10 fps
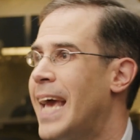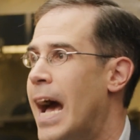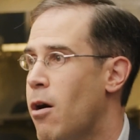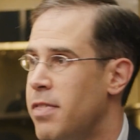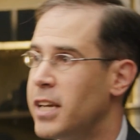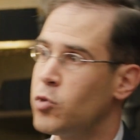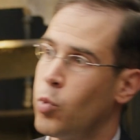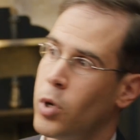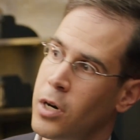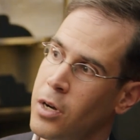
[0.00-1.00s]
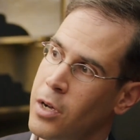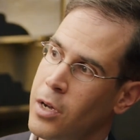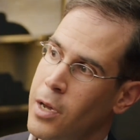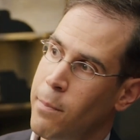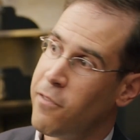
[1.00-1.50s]
to how things were
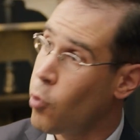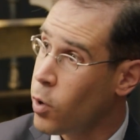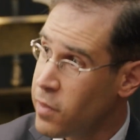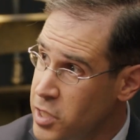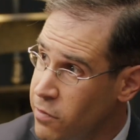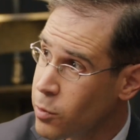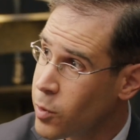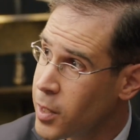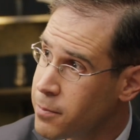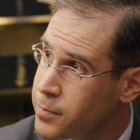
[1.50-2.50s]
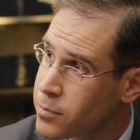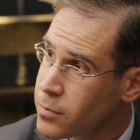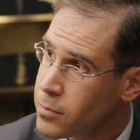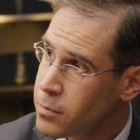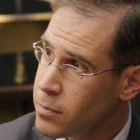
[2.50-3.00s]
before the Civil War.
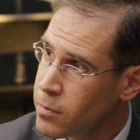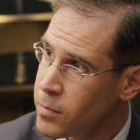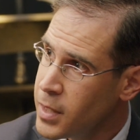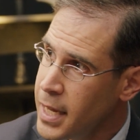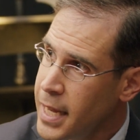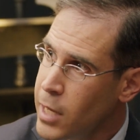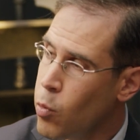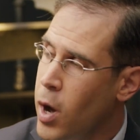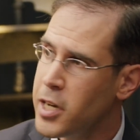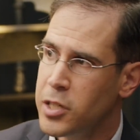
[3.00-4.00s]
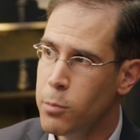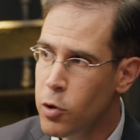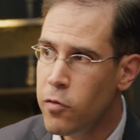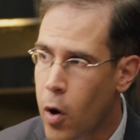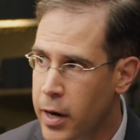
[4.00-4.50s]
He wanted to
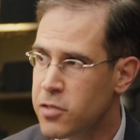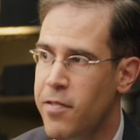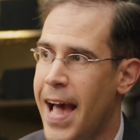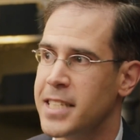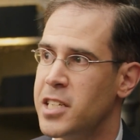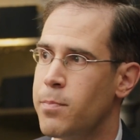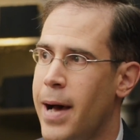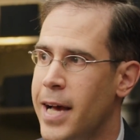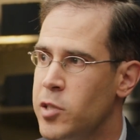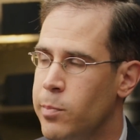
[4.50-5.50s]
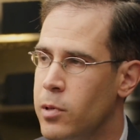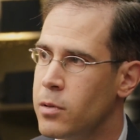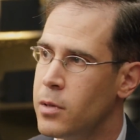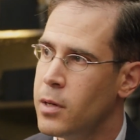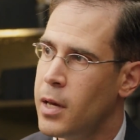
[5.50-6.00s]
move on as fast as possible.
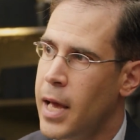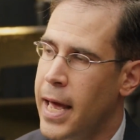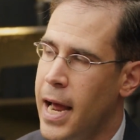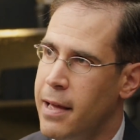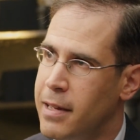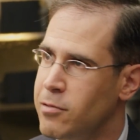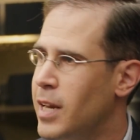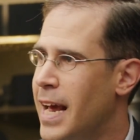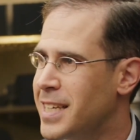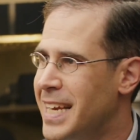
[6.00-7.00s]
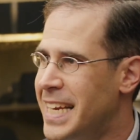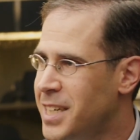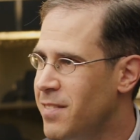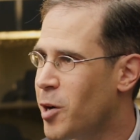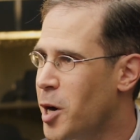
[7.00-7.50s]
And as I hear the